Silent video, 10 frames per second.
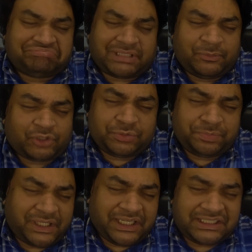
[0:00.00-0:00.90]
I'm not
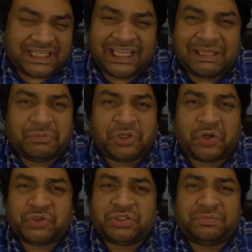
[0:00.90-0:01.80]
surprised. I am
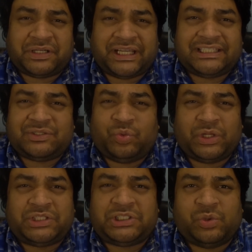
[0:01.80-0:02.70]
not surprised
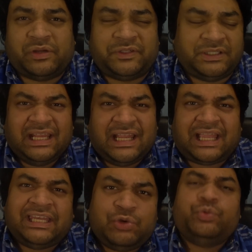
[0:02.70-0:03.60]
whatsoever.
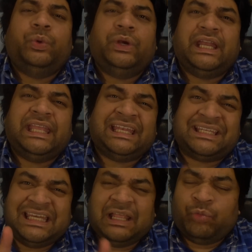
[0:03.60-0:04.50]
I knew
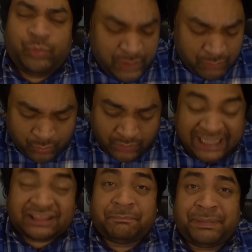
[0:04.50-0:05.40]
we were
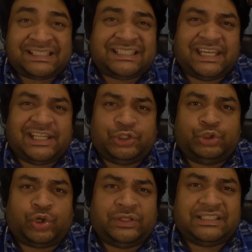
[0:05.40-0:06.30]
at the best getting a
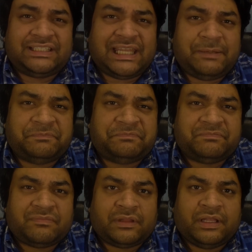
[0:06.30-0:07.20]
draw in this game.
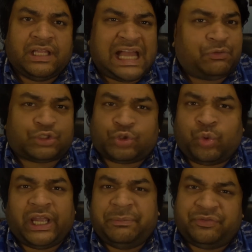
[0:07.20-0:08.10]
I was
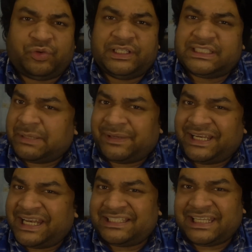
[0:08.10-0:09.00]
quiet before this game. I
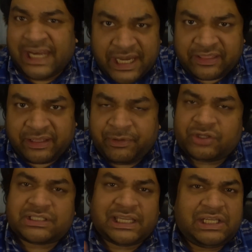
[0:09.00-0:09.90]
didn't say anything
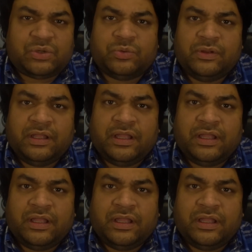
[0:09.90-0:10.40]
because I knew.